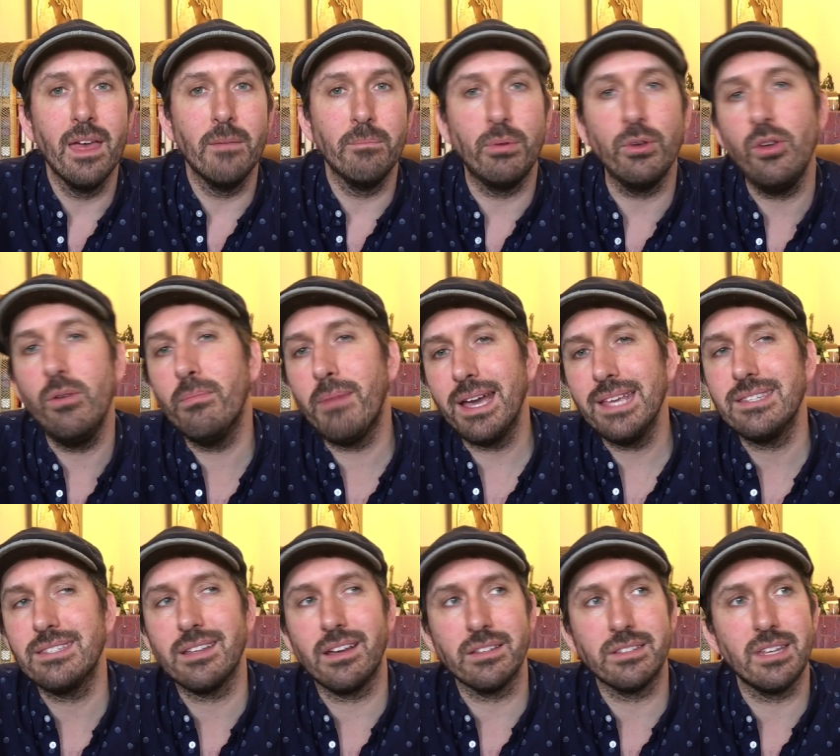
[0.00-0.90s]
But you
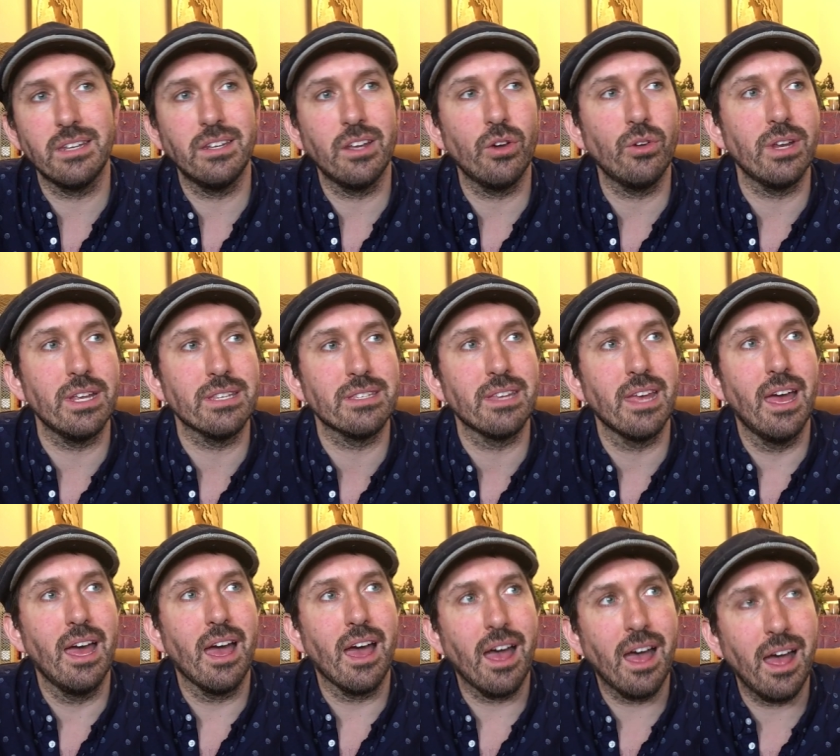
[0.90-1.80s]
might start to notice,
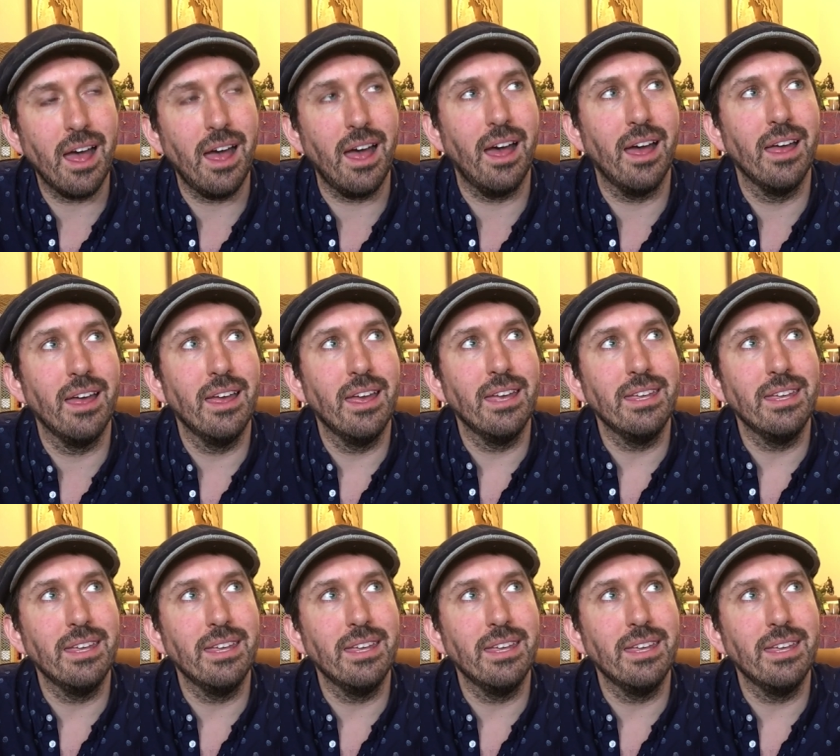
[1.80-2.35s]
huh,